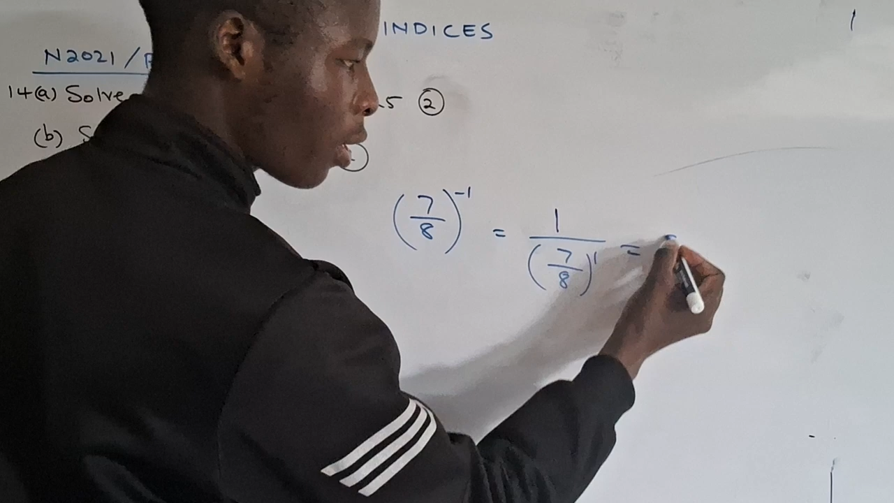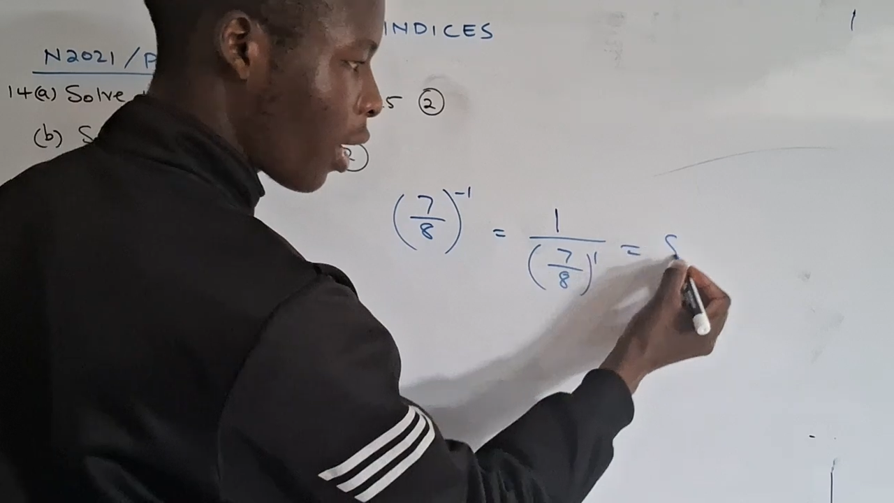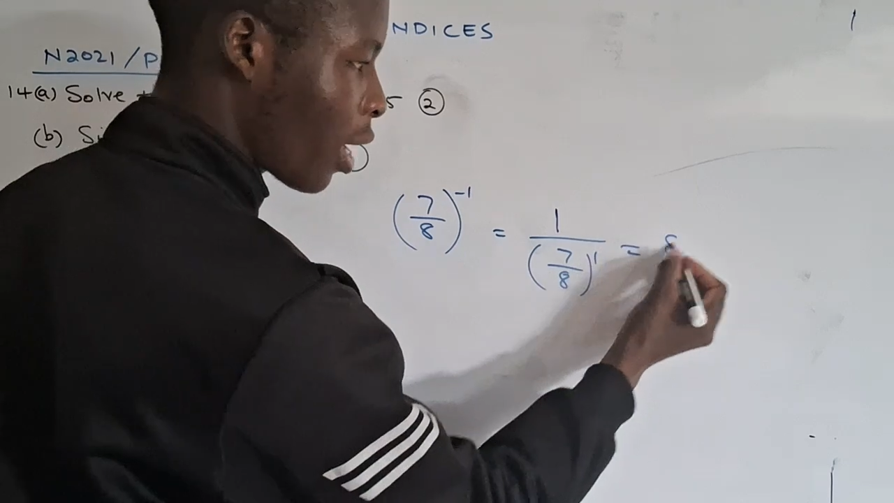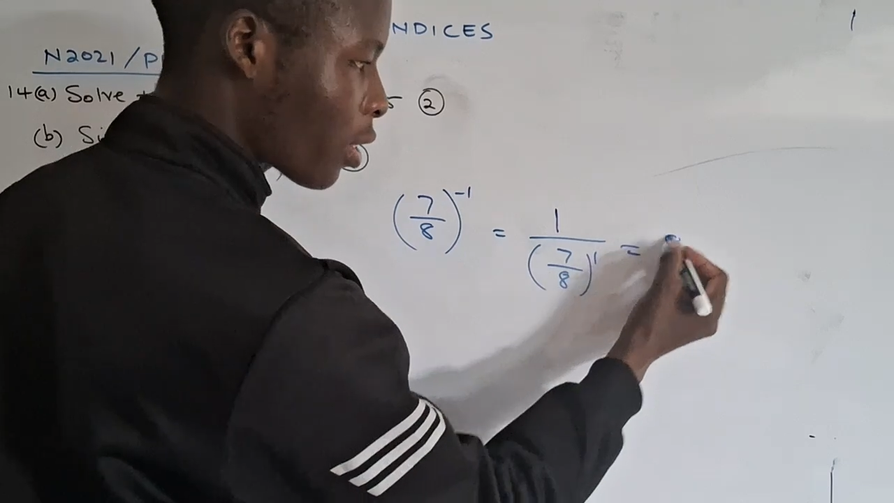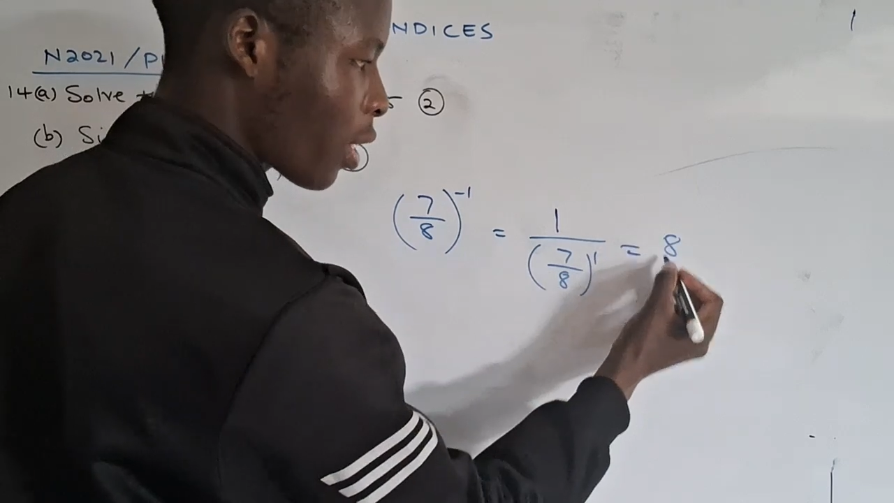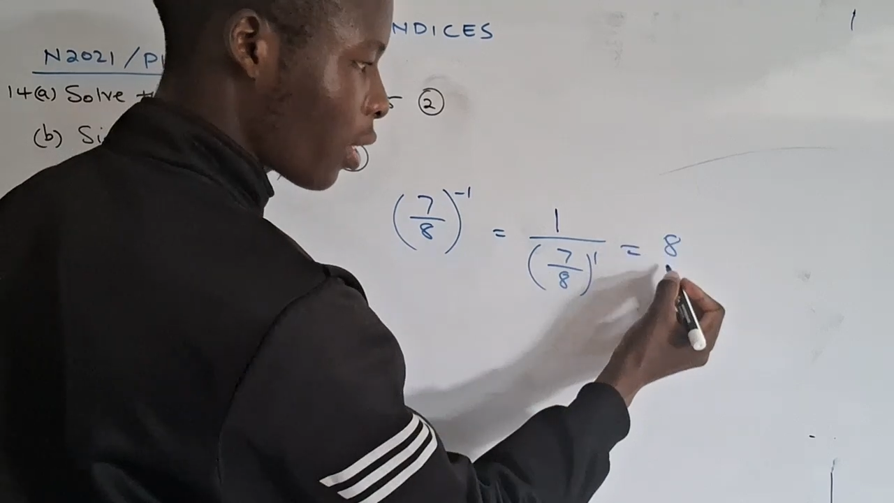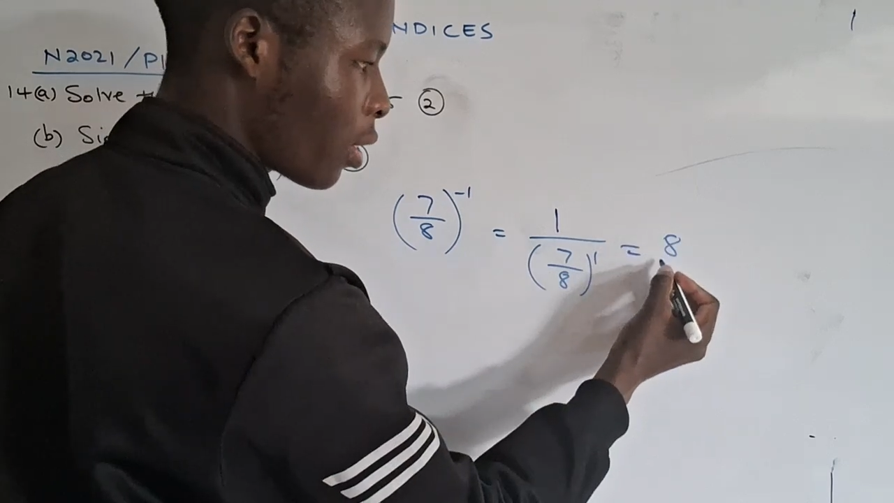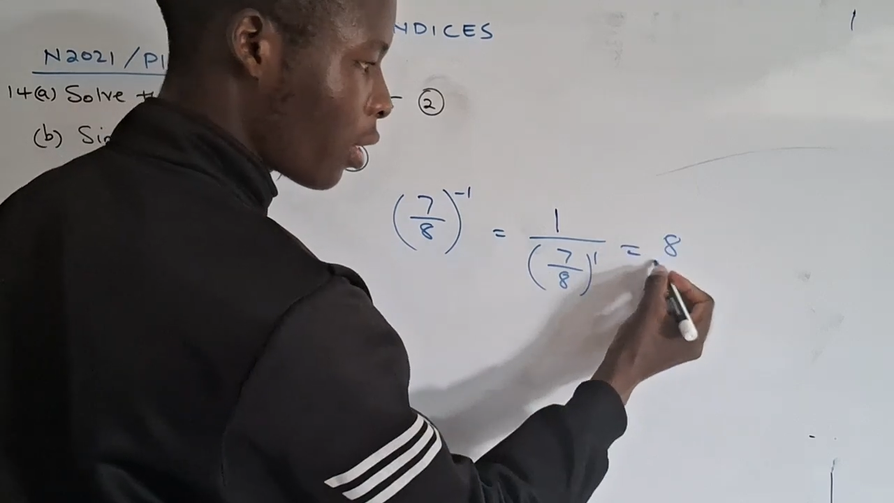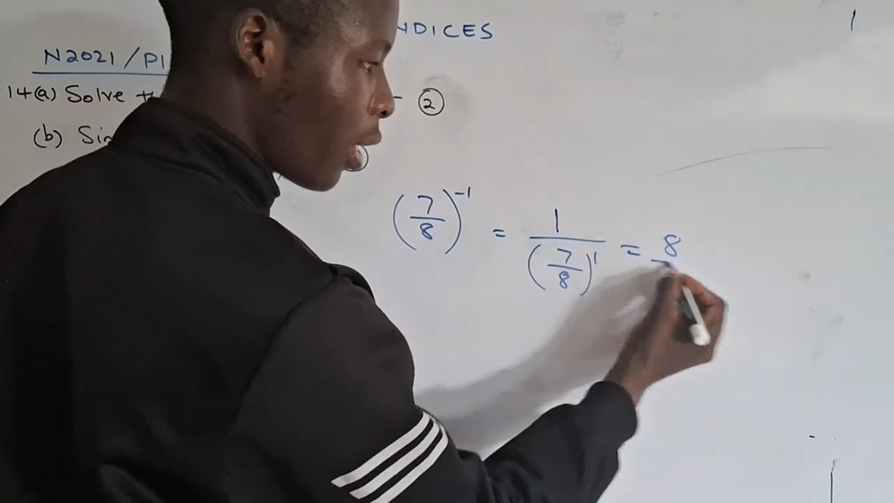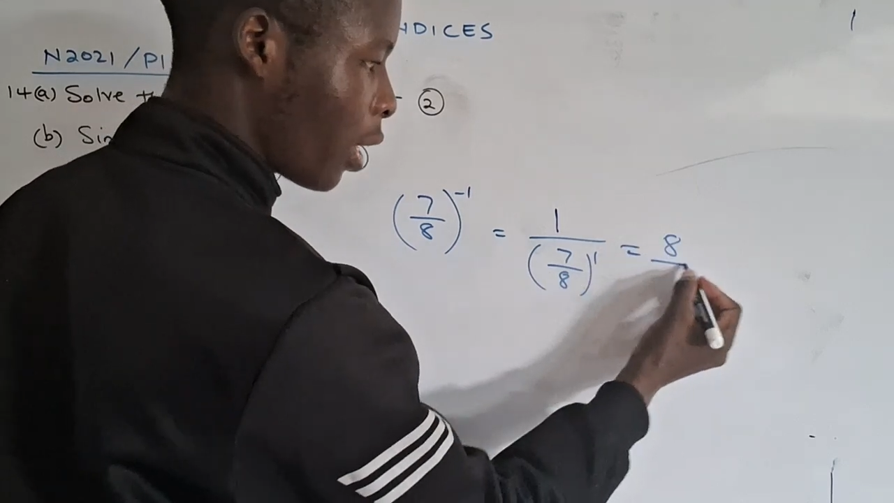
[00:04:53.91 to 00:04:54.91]
The answer
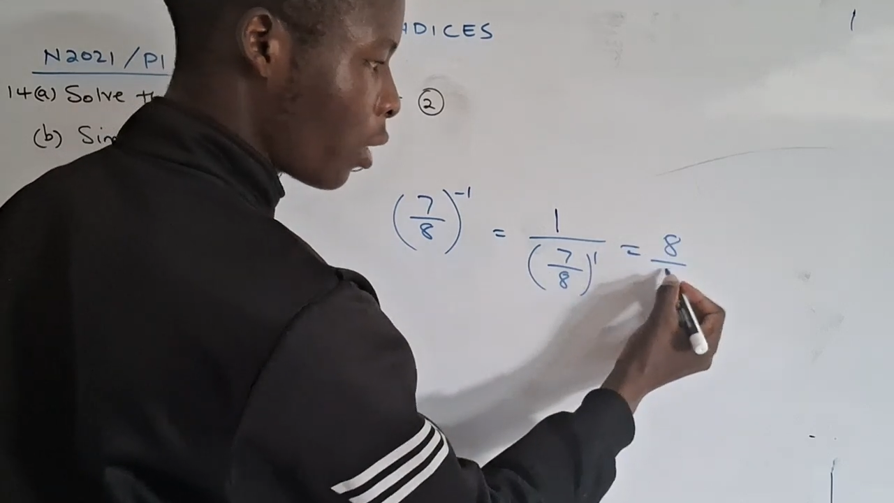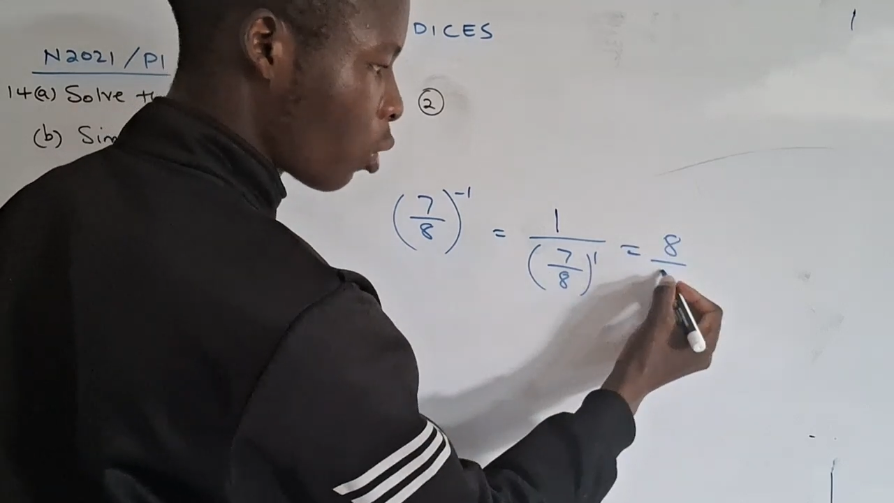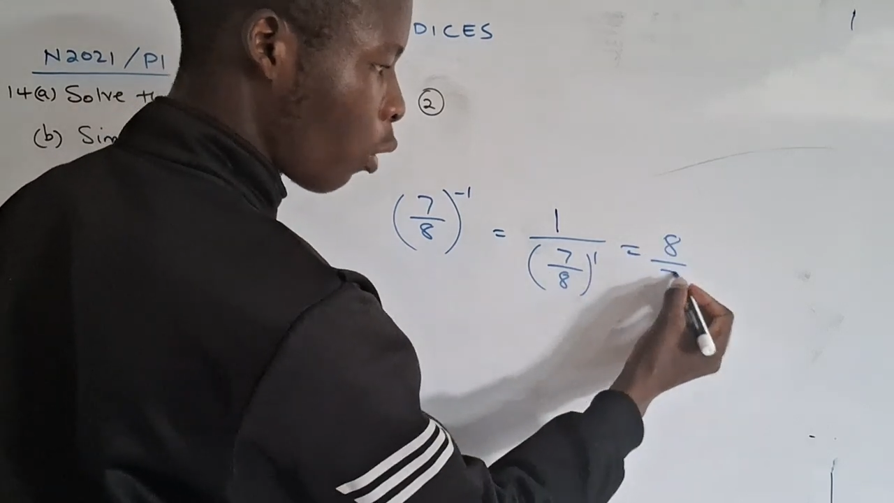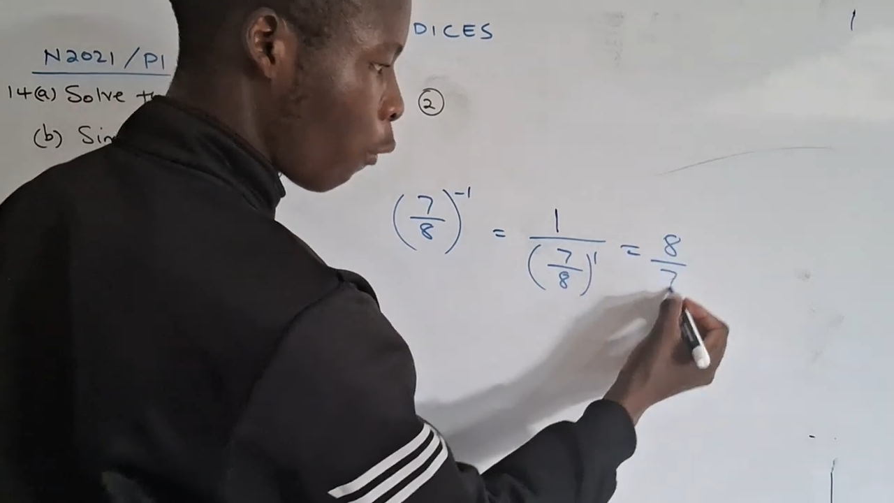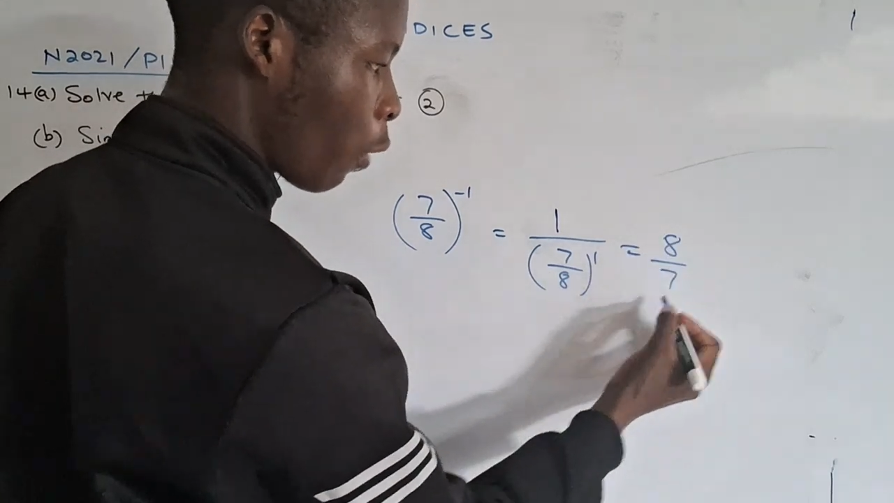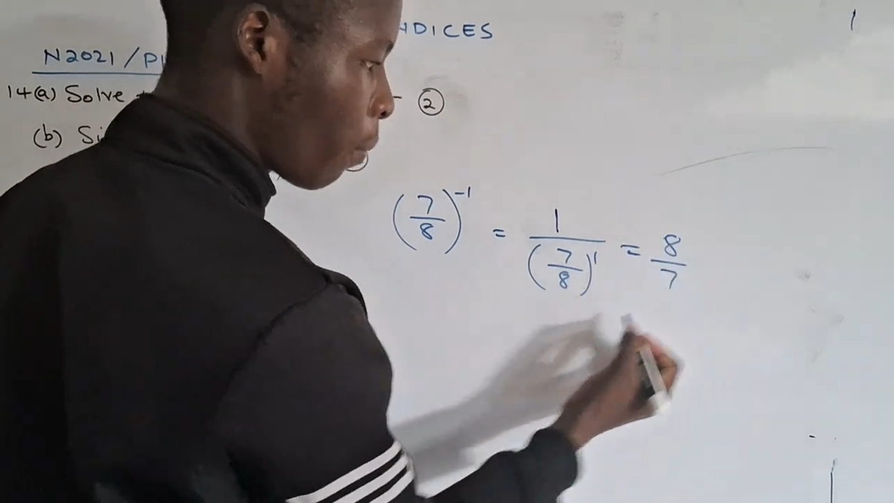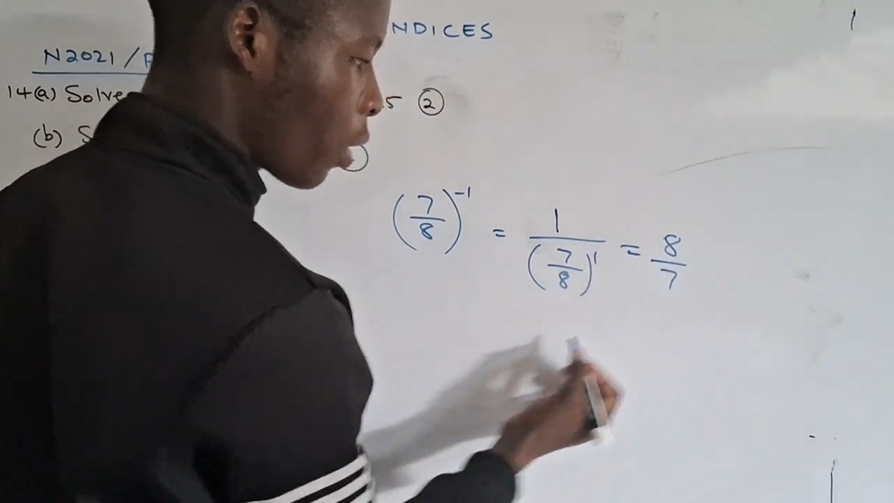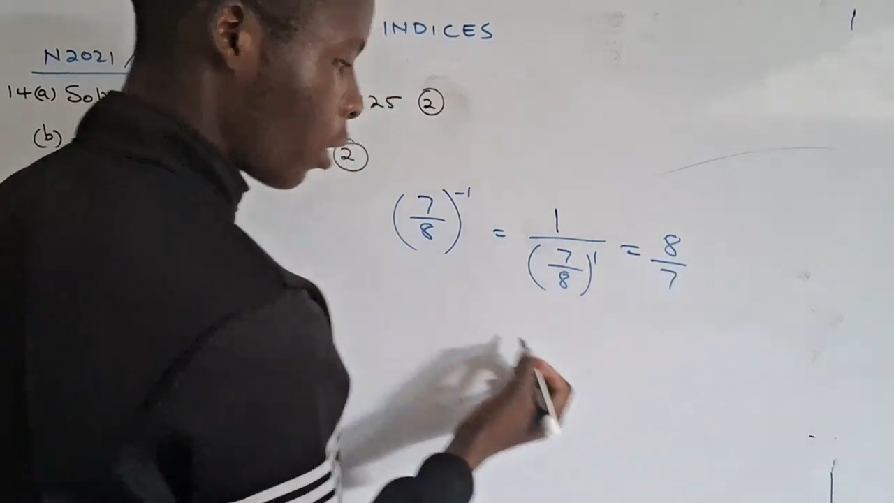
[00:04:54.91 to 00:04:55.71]
is 8 over